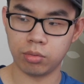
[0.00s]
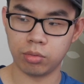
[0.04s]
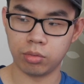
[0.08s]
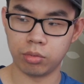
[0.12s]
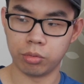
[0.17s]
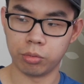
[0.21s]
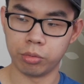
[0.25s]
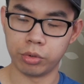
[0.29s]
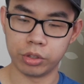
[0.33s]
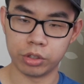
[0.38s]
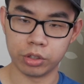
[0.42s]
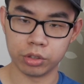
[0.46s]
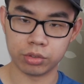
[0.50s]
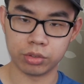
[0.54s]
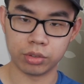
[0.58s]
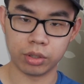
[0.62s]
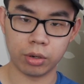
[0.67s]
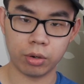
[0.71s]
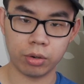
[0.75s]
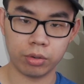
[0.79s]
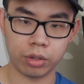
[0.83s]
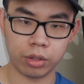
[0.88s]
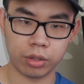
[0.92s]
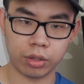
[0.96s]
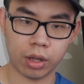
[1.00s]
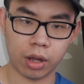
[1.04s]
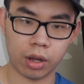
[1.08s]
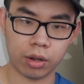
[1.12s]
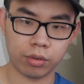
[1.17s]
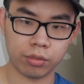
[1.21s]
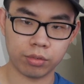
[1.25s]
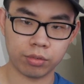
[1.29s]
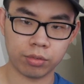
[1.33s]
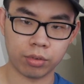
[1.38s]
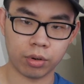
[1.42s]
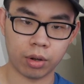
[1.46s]
we just narrowed it
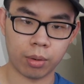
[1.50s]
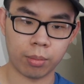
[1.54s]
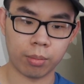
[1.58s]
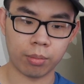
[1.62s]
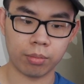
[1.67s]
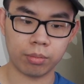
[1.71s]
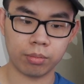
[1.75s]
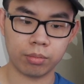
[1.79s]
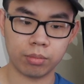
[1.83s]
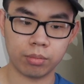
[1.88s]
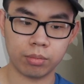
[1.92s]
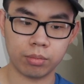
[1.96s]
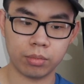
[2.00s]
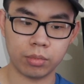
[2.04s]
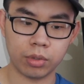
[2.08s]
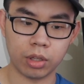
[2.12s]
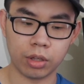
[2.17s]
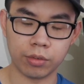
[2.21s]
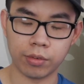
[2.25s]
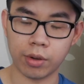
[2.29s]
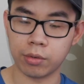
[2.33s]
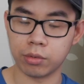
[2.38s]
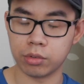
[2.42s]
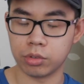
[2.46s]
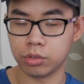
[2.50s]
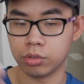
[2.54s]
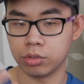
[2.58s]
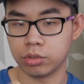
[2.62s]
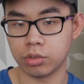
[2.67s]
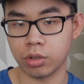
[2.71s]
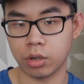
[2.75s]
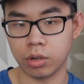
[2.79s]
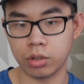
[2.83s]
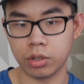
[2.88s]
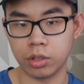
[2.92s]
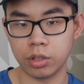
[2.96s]
down from if I were to
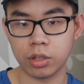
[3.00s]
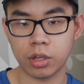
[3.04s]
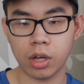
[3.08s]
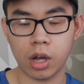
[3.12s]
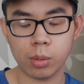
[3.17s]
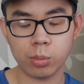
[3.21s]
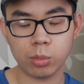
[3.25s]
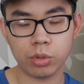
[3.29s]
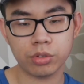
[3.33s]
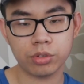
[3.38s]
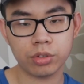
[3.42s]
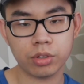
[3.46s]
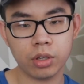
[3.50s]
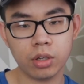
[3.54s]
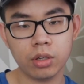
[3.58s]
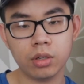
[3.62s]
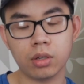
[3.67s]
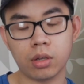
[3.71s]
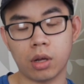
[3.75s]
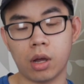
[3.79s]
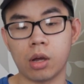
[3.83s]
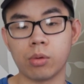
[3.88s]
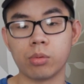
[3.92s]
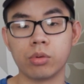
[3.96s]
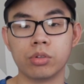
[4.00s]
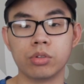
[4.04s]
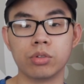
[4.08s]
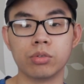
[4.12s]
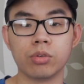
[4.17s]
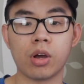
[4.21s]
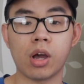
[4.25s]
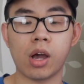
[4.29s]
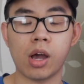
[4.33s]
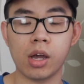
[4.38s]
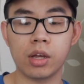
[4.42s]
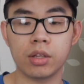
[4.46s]
start e commerce again, I would do
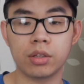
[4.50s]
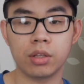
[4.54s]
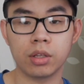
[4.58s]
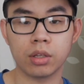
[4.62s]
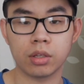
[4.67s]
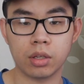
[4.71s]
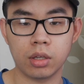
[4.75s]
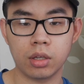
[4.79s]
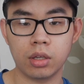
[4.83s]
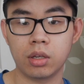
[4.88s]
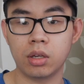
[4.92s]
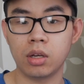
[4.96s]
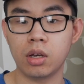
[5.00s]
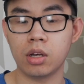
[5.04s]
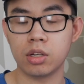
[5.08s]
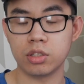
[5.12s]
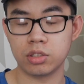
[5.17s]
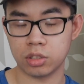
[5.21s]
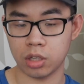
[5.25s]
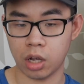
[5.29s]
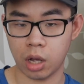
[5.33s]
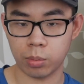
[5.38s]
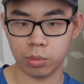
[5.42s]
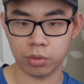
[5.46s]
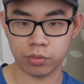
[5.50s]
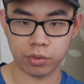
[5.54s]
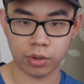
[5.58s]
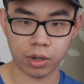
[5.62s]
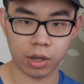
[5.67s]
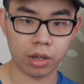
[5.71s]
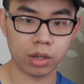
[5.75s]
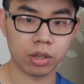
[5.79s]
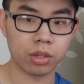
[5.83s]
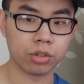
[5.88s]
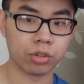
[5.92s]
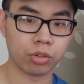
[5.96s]
high ticket
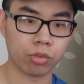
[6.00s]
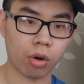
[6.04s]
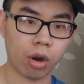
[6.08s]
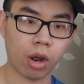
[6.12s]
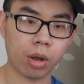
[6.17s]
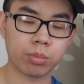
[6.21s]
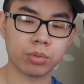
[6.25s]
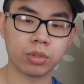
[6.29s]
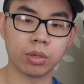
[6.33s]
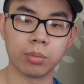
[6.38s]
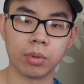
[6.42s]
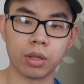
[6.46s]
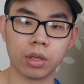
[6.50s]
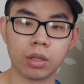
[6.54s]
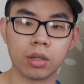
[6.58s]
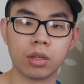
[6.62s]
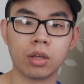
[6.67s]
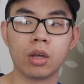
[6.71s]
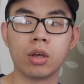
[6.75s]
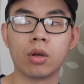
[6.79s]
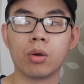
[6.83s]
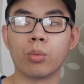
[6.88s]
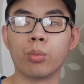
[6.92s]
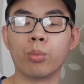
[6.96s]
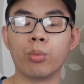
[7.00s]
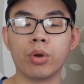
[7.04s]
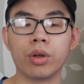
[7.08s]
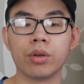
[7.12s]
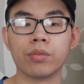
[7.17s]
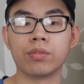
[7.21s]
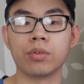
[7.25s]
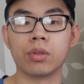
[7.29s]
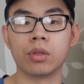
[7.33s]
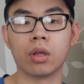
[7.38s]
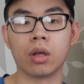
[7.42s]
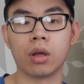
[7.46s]
Shopify dropshipping with
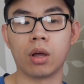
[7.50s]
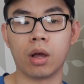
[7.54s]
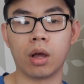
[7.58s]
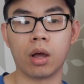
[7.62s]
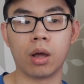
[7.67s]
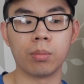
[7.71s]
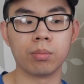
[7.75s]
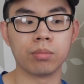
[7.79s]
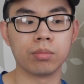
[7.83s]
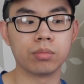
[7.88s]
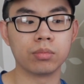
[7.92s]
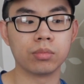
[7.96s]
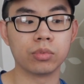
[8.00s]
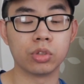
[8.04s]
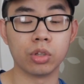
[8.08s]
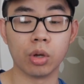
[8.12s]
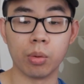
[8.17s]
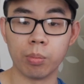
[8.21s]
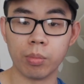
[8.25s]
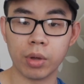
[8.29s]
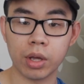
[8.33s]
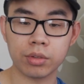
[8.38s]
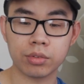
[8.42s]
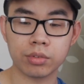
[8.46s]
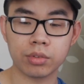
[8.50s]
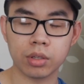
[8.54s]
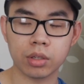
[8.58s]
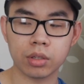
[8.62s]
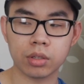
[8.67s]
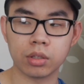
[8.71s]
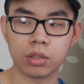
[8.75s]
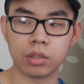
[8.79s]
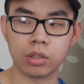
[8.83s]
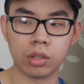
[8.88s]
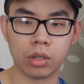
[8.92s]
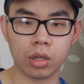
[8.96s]
um, domestic
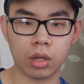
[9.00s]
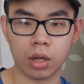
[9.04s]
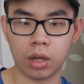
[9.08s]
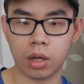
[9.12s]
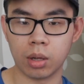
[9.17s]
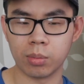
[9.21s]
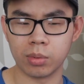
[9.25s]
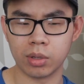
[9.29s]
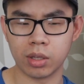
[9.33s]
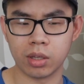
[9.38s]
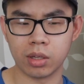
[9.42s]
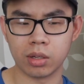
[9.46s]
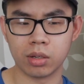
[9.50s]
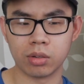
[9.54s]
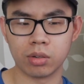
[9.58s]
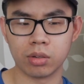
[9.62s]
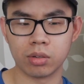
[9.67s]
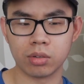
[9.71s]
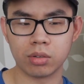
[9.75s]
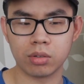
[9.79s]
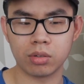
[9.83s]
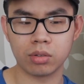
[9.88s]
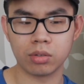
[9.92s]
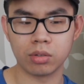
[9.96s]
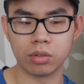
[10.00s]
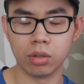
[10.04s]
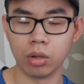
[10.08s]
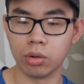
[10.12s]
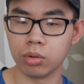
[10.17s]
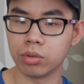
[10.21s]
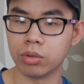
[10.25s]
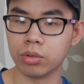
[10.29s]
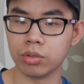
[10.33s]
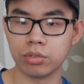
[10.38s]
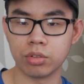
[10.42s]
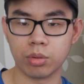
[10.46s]
uh, and
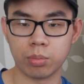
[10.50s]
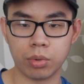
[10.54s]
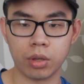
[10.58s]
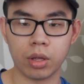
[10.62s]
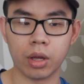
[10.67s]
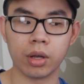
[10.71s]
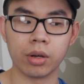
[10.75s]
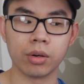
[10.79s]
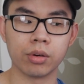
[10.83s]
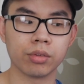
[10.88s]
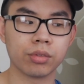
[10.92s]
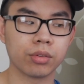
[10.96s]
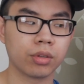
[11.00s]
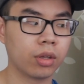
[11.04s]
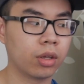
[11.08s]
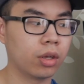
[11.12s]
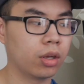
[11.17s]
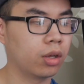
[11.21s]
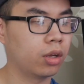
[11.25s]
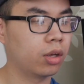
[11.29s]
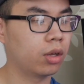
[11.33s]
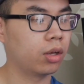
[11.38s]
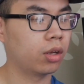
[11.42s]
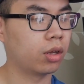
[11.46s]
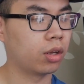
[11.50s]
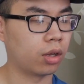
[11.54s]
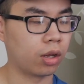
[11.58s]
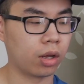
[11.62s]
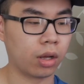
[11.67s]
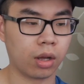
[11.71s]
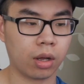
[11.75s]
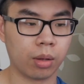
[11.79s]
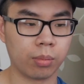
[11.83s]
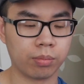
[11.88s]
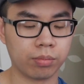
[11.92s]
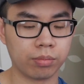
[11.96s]
local suppliers.
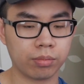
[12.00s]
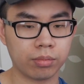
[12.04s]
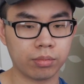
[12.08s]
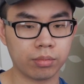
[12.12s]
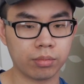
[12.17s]
Um,